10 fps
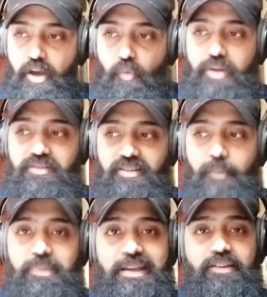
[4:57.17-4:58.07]
When
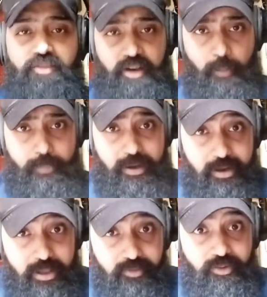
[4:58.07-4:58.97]
something is in
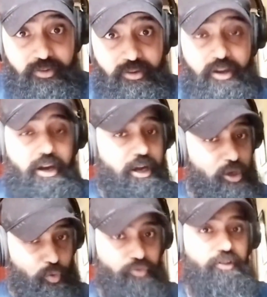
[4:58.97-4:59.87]
abundance, it
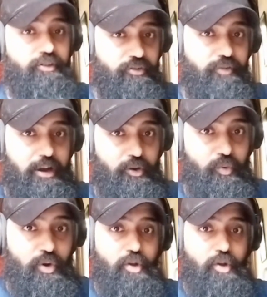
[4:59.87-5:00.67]
loses its value.